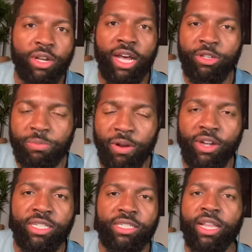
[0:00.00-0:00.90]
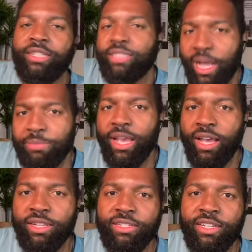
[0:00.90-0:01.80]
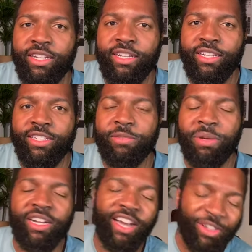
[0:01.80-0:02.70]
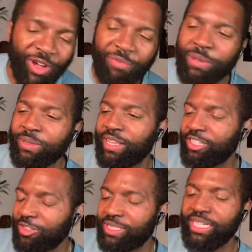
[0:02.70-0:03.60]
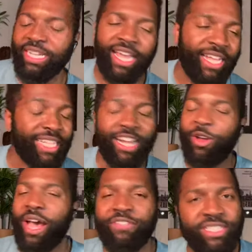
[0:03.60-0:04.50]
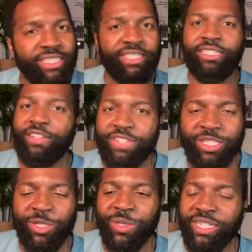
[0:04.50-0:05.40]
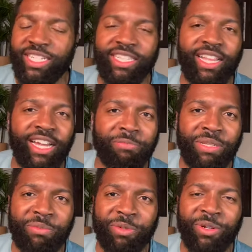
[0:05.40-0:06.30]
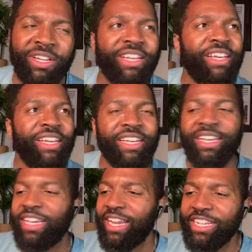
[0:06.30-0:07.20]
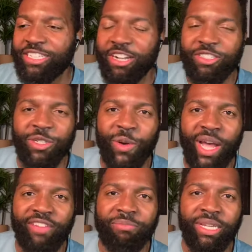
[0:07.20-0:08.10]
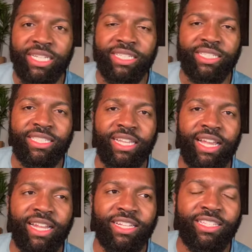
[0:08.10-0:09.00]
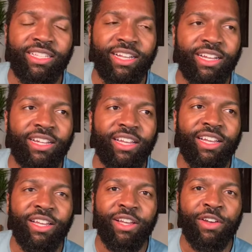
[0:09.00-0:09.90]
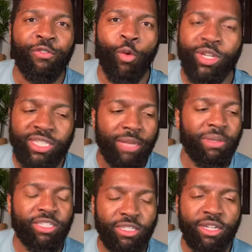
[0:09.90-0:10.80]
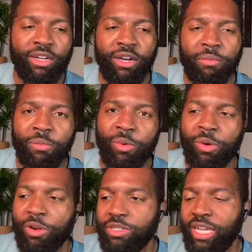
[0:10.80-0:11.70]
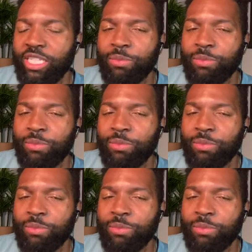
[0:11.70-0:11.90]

But cutting off people's electricity and gas, I know I have a sensitivity to it. There's a lot of people in this country who don't have means, and it's uh, forcing them into a more desperate, barbaric state to do that to them.